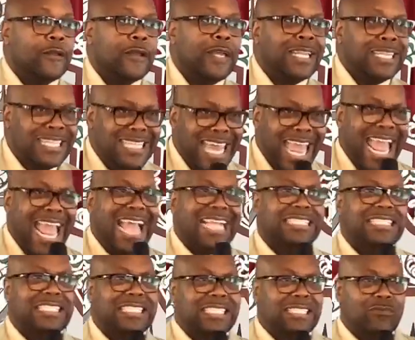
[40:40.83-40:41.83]
And
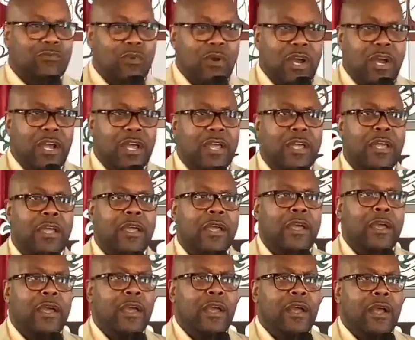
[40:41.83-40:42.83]
that's what
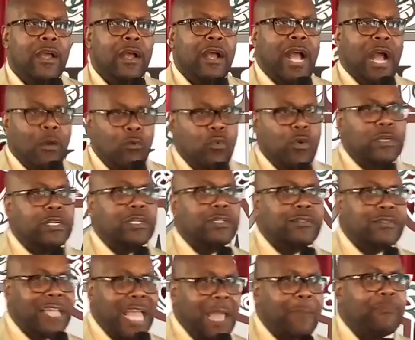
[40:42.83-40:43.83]
I want
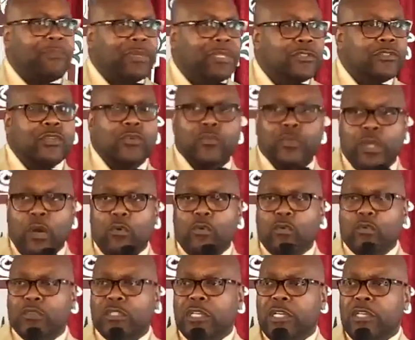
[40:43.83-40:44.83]
to tap into
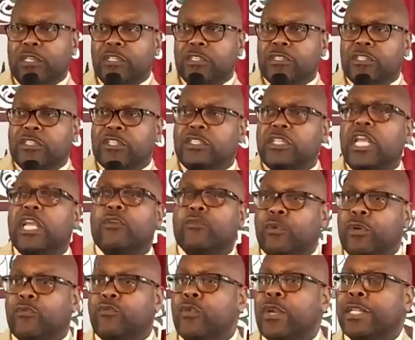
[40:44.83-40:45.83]
those
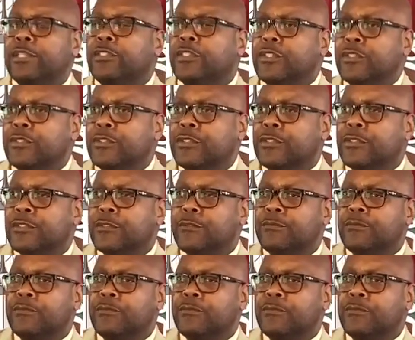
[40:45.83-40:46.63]
secret riches,